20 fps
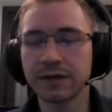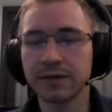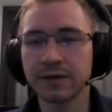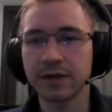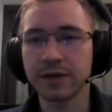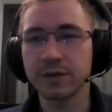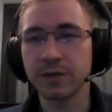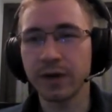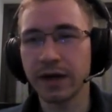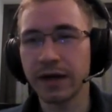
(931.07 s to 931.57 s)

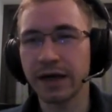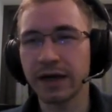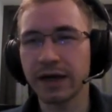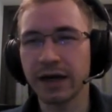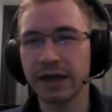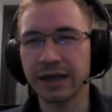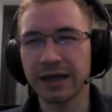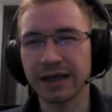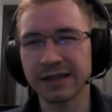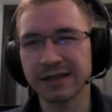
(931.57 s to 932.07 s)
That's why
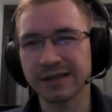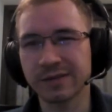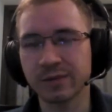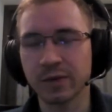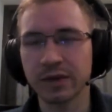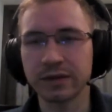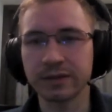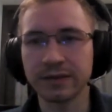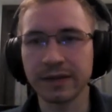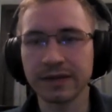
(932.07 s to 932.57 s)
I guess,
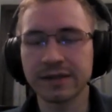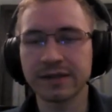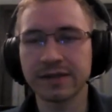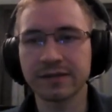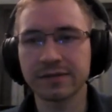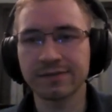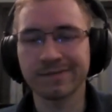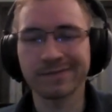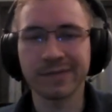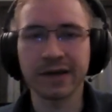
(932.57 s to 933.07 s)
well,
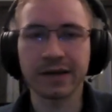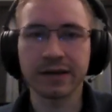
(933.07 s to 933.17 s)
it's